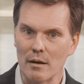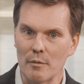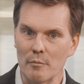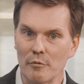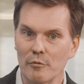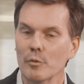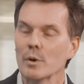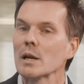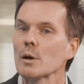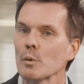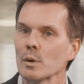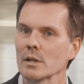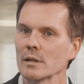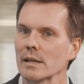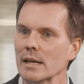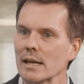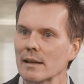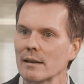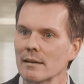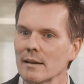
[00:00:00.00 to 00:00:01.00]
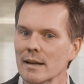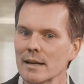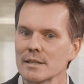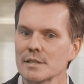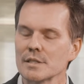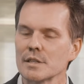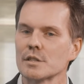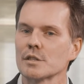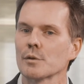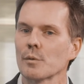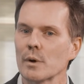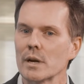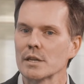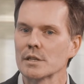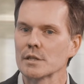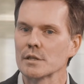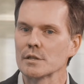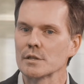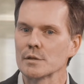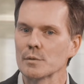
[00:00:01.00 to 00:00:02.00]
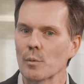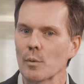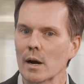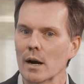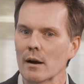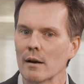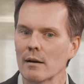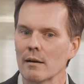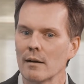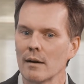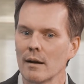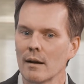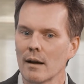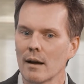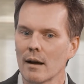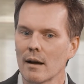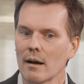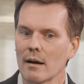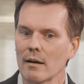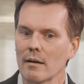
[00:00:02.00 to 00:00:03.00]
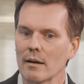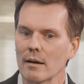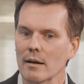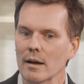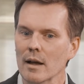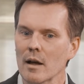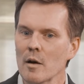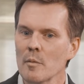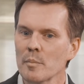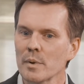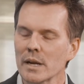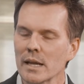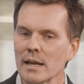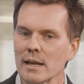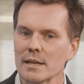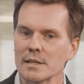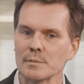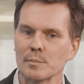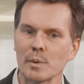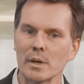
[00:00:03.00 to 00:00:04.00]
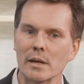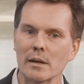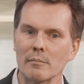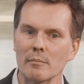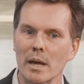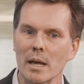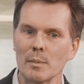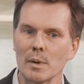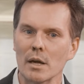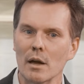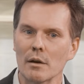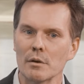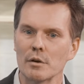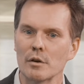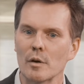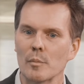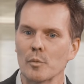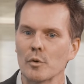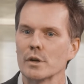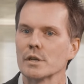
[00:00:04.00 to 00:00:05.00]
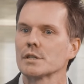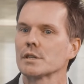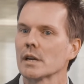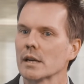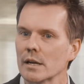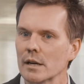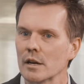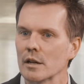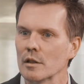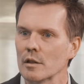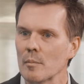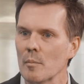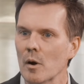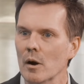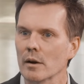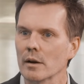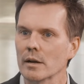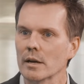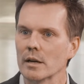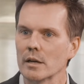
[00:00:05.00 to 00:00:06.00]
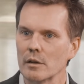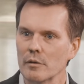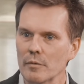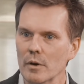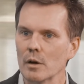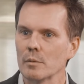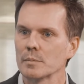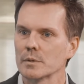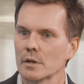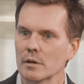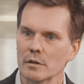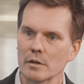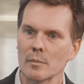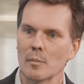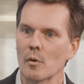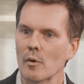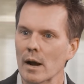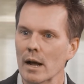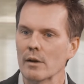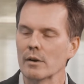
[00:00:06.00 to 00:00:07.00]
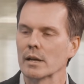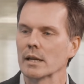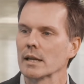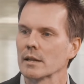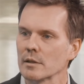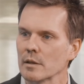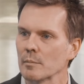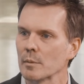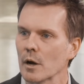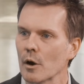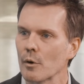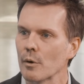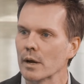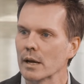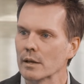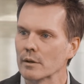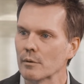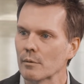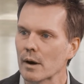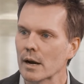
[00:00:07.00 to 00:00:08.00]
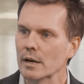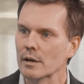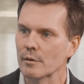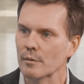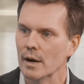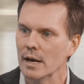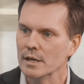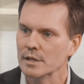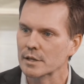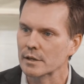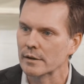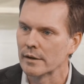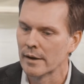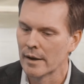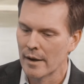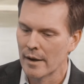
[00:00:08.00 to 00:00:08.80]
frequently in situations where a company has been maybe underappreciated in the market and you've helped turn them around and get them going in the right direction.